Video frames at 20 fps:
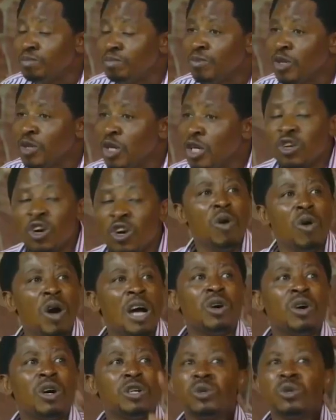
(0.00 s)
no one
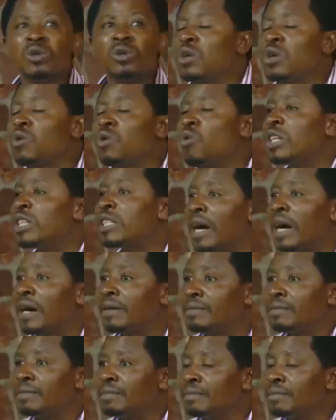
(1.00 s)
was using water
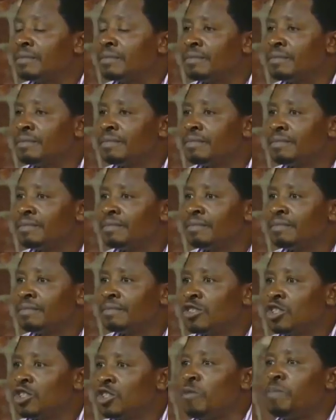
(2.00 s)

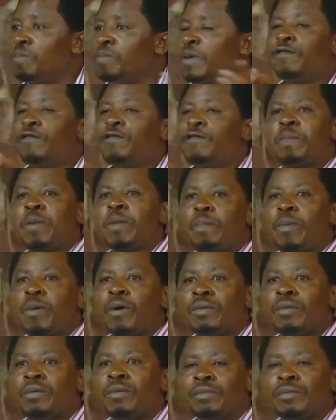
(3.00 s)
to pray for people,
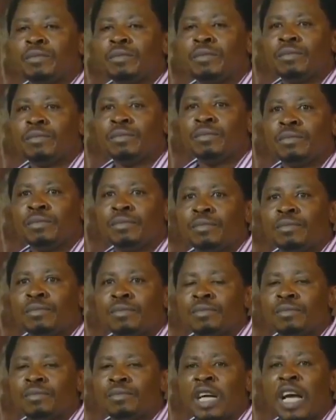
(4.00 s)

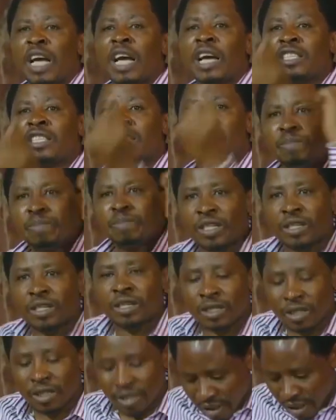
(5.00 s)
except
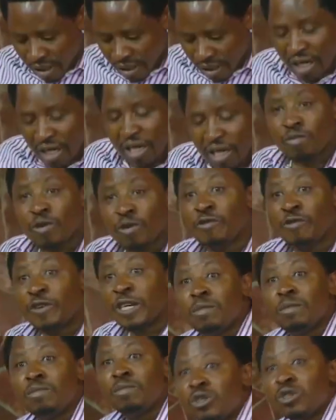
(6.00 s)
Prophet
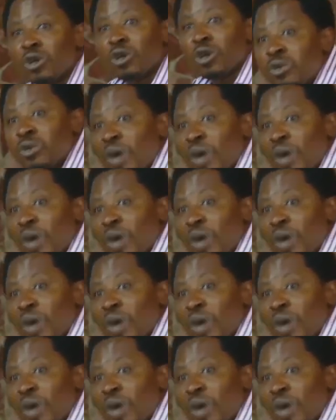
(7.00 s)
T.B. Joshua,